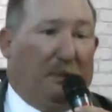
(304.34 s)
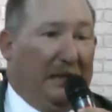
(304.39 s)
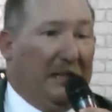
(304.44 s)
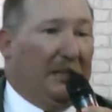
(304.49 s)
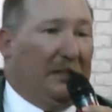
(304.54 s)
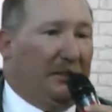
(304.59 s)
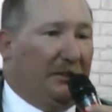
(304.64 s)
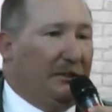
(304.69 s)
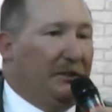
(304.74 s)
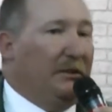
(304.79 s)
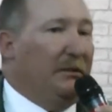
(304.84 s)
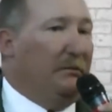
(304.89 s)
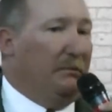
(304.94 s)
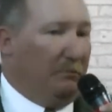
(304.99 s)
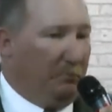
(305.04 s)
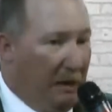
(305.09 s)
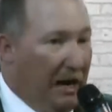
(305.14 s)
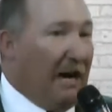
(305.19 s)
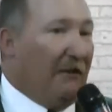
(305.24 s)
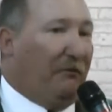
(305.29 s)
built
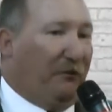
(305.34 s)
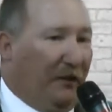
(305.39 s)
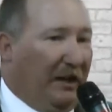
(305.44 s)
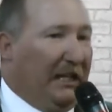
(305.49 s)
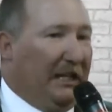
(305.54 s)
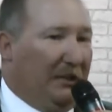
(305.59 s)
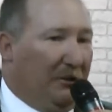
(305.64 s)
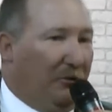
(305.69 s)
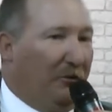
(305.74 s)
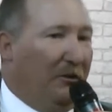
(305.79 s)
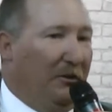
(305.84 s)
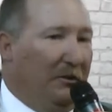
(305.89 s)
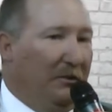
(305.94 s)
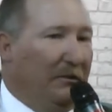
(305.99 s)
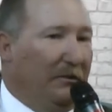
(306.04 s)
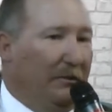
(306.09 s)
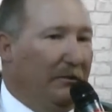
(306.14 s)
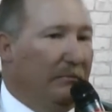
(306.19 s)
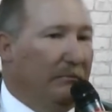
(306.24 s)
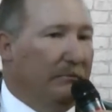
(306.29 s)
my faith. Sure
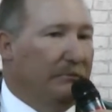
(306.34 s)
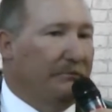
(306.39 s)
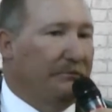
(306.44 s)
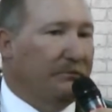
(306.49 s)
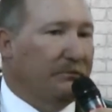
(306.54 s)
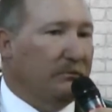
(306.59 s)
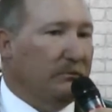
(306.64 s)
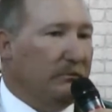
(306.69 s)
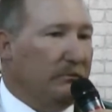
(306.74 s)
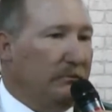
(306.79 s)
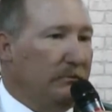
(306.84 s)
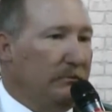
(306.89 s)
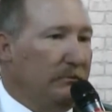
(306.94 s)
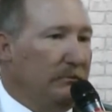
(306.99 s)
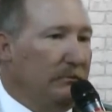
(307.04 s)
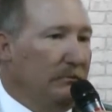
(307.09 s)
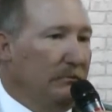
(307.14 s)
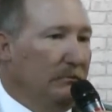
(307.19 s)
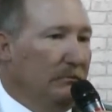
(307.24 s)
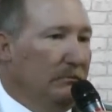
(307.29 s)

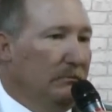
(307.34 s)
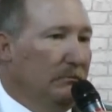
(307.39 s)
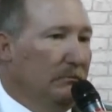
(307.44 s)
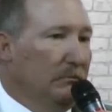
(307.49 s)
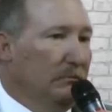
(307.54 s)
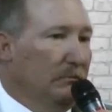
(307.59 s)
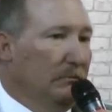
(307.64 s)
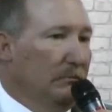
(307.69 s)
did.